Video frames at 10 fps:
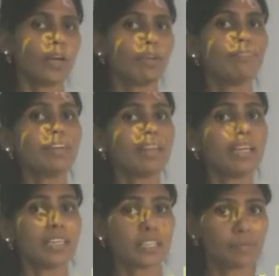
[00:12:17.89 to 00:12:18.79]

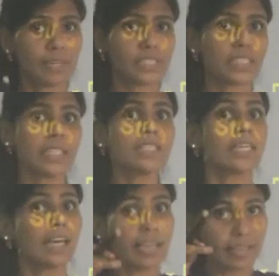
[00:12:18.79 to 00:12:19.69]
Everything is present
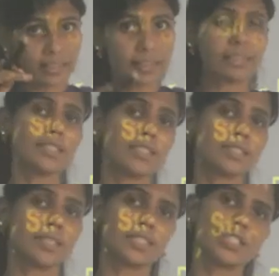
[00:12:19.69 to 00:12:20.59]
in
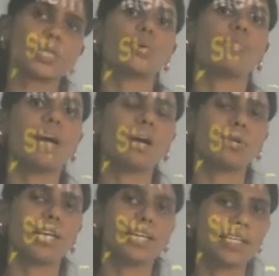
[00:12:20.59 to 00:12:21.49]
this stroma
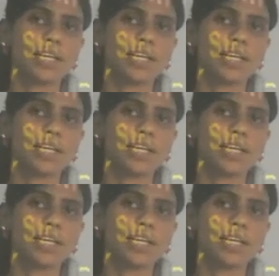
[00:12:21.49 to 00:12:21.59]
only.